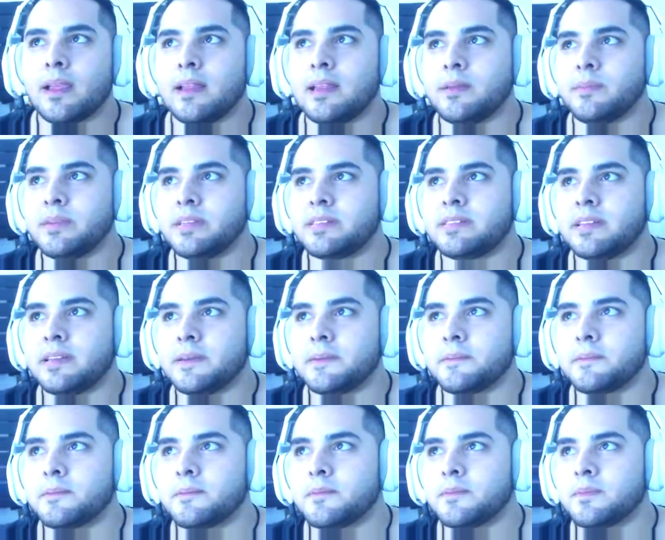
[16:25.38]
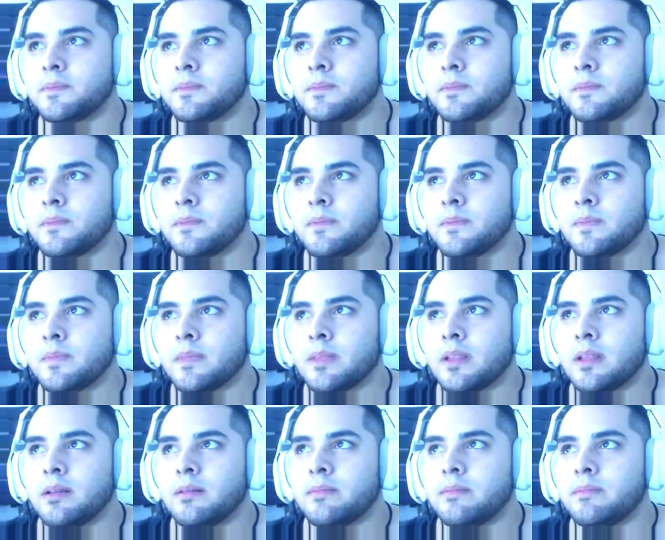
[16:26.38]
Let me see.
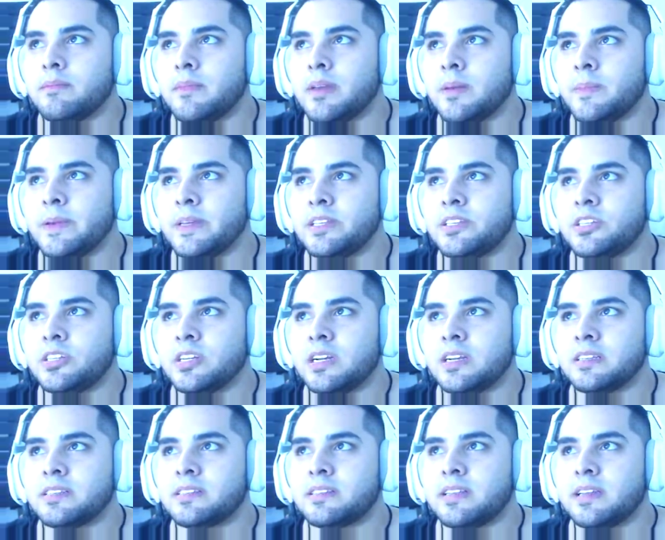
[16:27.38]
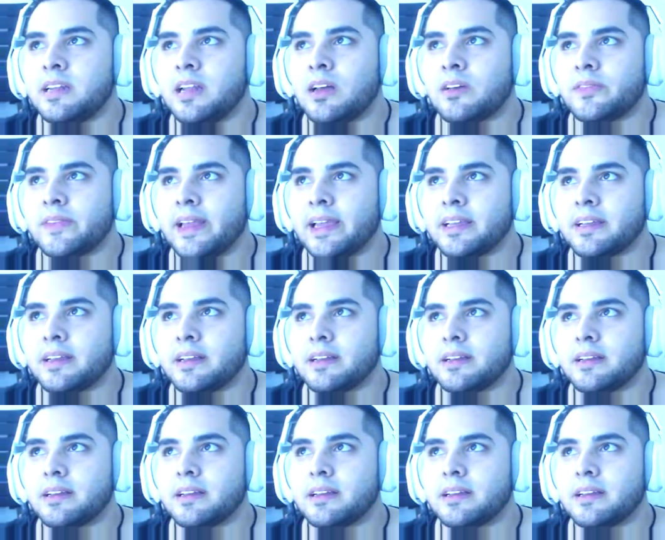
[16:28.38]
Maybe just enough, like